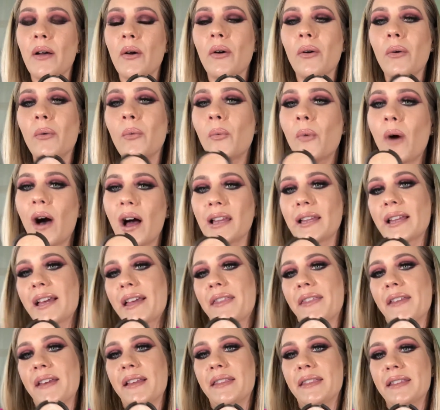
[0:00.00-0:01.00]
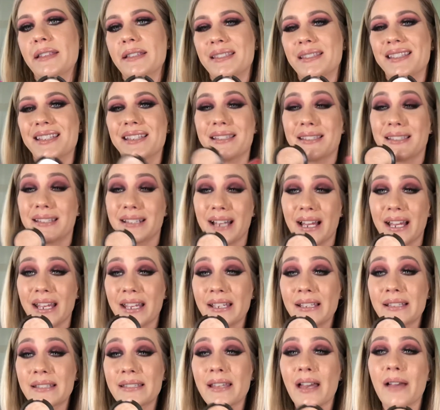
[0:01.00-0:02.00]
While I think this is
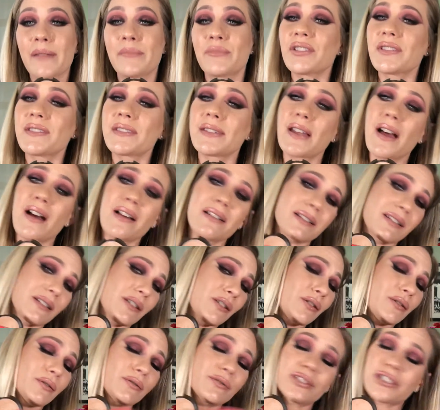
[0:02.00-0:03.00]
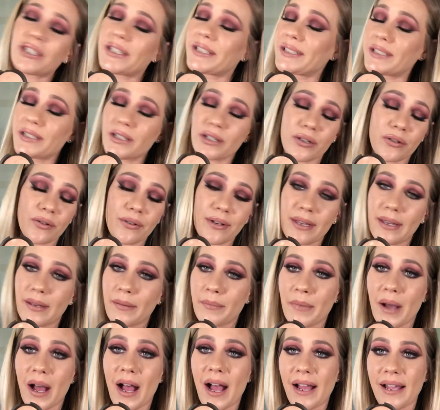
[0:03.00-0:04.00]
nice, I'm just not huge into
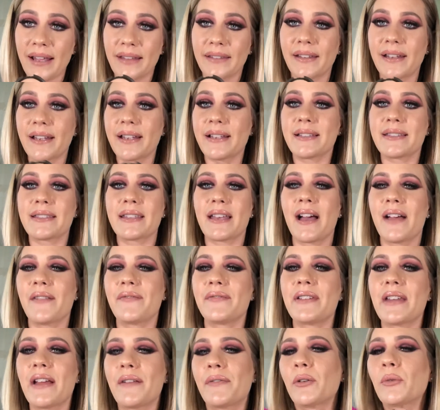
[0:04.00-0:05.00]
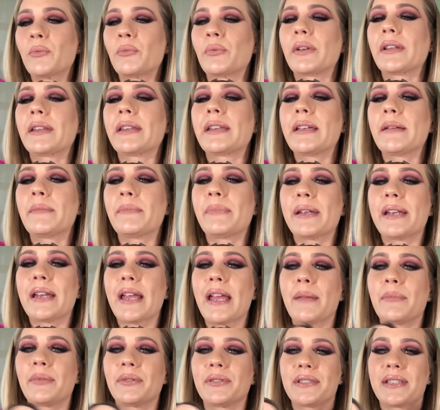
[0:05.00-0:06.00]
cream highlights. I've never really been
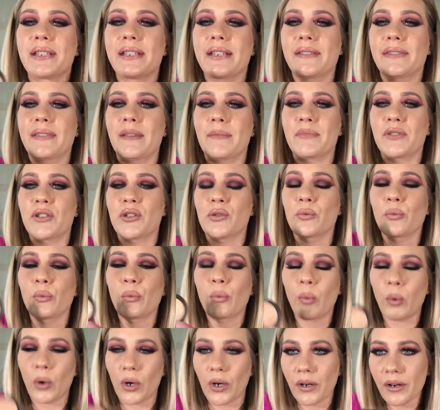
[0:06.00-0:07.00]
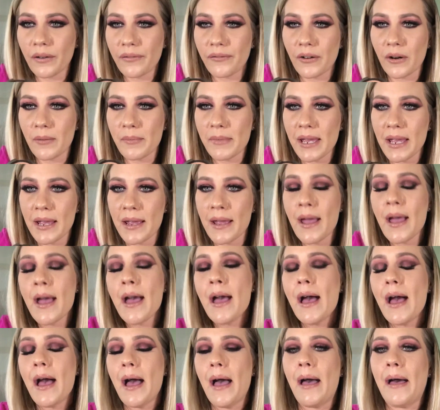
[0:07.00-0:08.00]
able to get them to work for me.
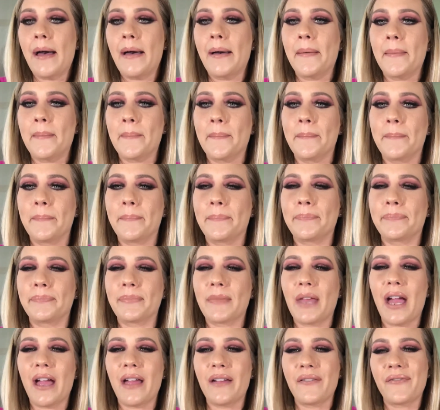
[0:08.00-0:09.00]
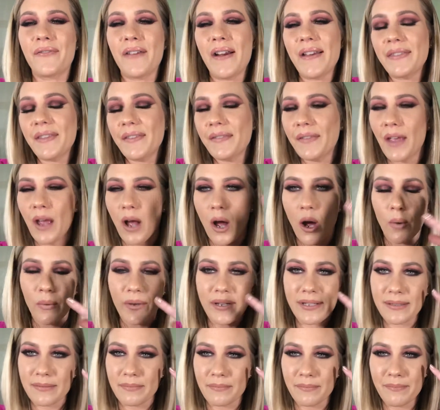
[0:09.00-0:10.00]
I find that they
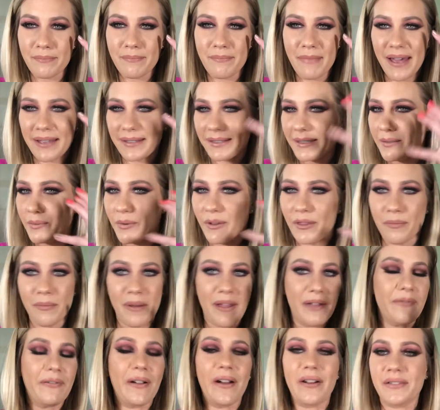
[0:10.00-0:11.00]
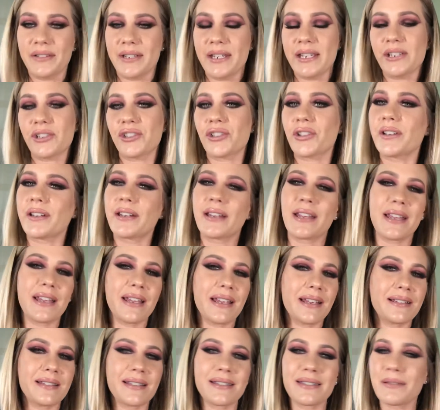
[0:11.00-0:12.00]
always mess with my foundation.
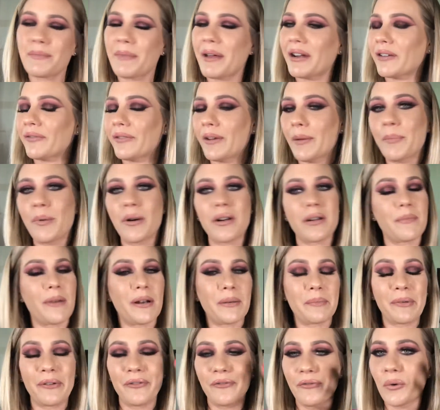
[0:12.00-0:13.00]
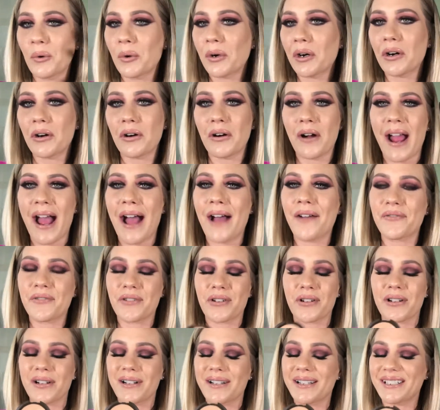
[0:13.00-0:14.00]
It doesn't matter if I put them on before or
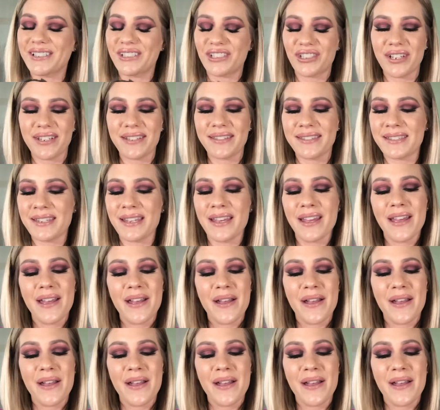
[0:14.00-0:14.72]
after, it just